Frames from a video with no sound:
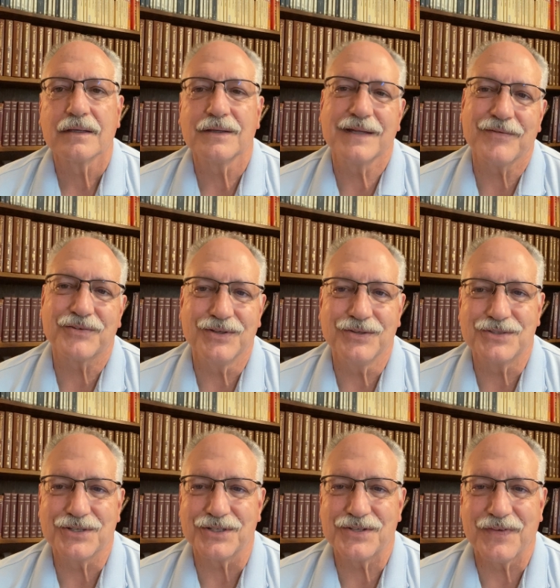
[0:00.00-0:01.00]
Good afternoon,
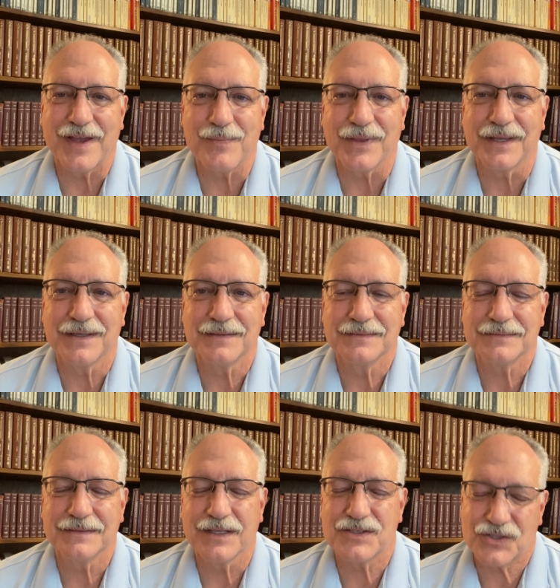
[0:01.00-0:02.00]
church family.
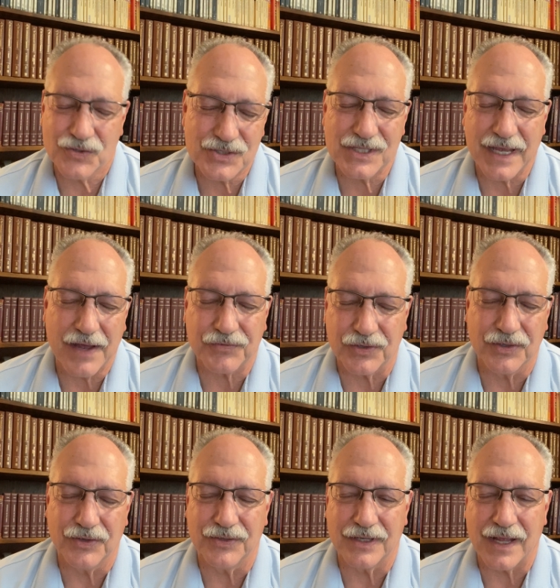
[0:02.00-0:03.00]
It's Tuesday
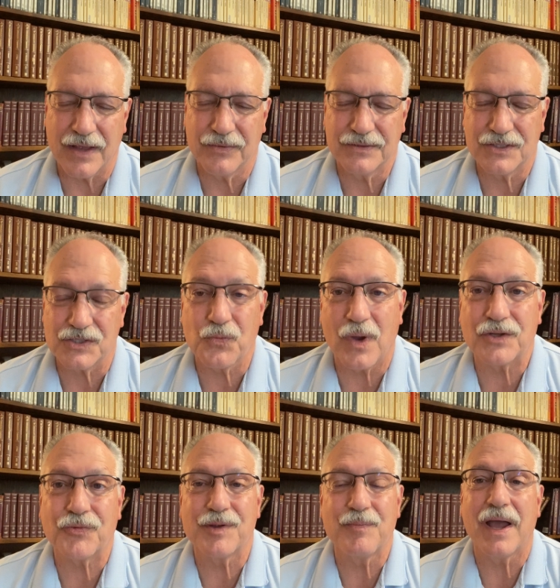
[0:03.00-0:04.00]
afternoon, and I just want
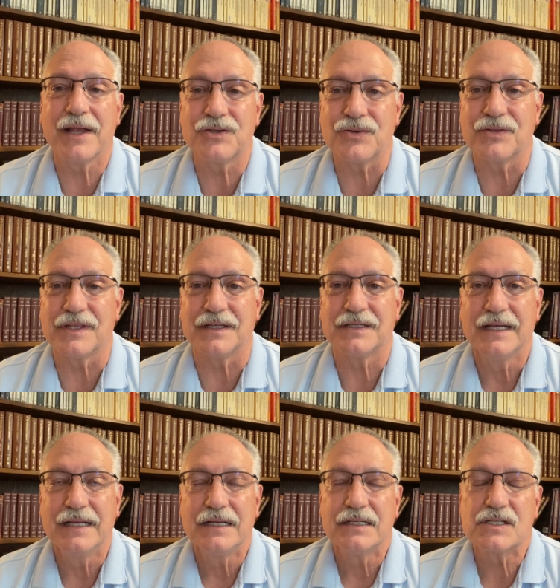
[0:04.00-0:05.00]
to remind you that
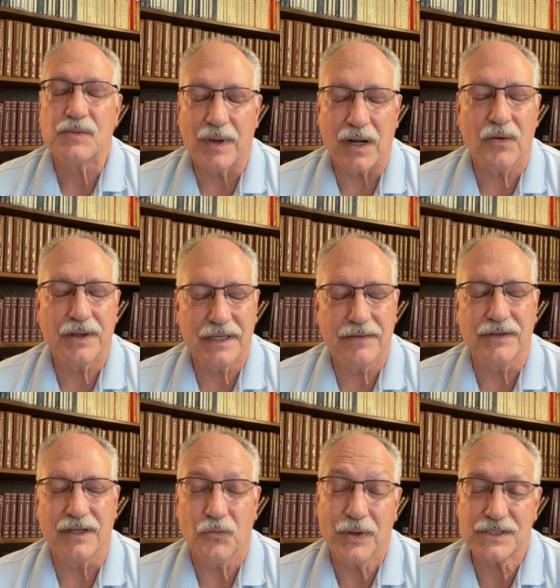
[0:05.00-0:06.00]
tomorrow
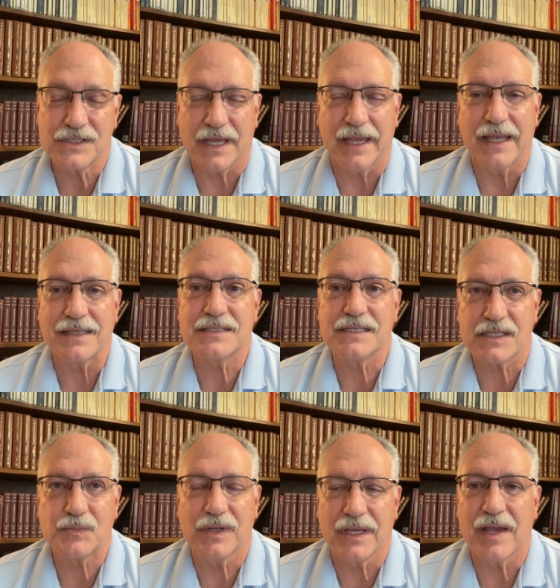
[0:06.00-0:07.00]
evening, Wednesday at
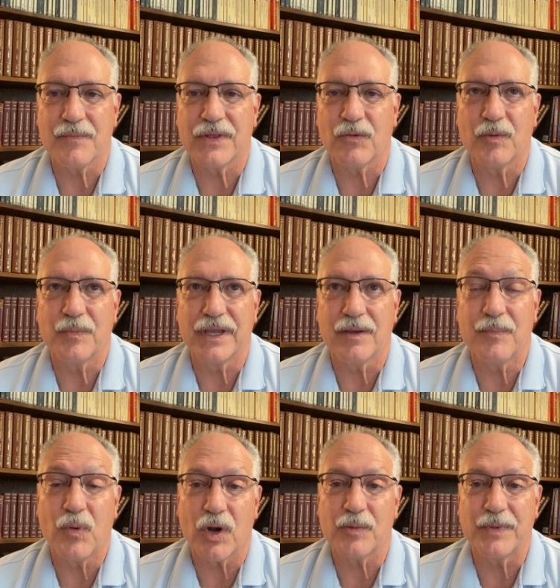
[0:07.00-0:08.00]
6 p.m., there will be a
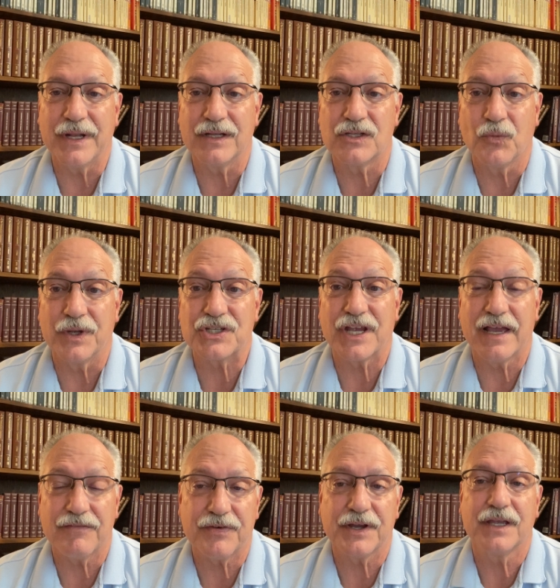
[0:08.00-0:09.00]
board meeting to which
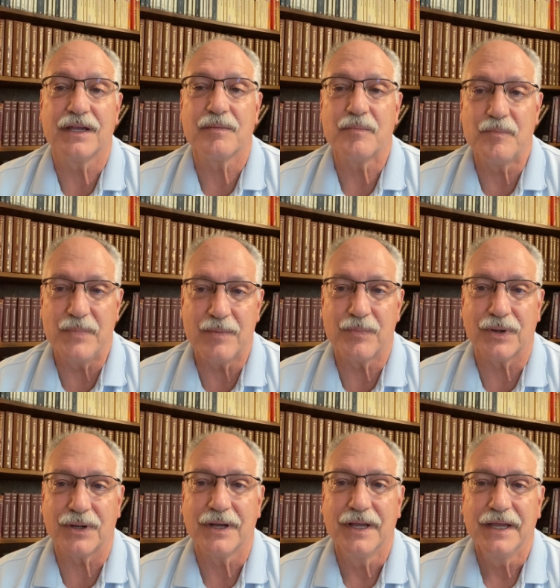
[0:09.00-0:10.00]
every
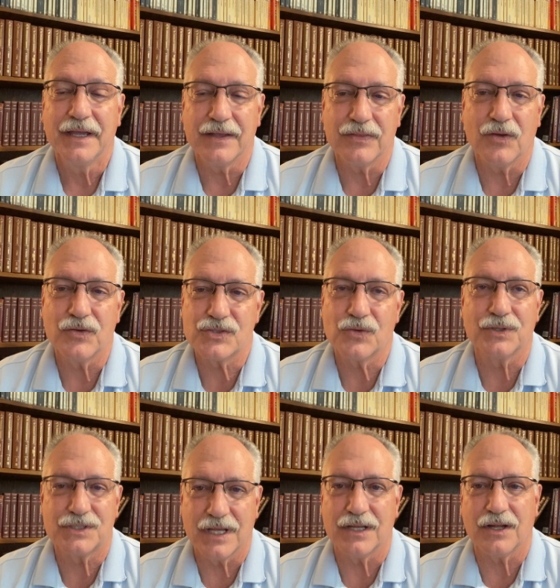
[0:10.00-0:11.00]
member and those who
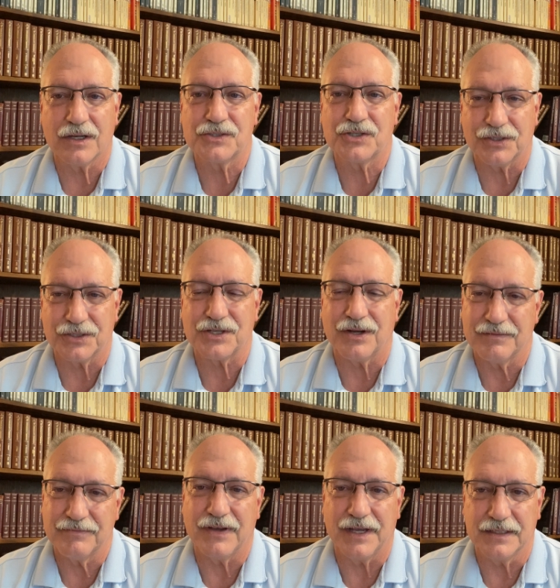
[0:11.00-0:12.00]
attend our church are
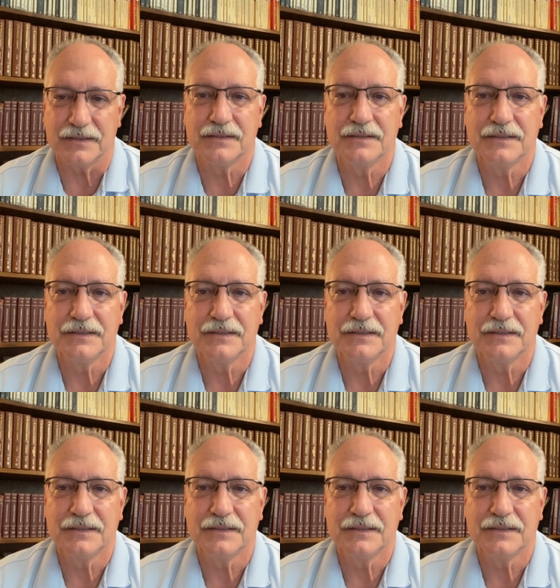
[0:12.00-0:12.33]
invited.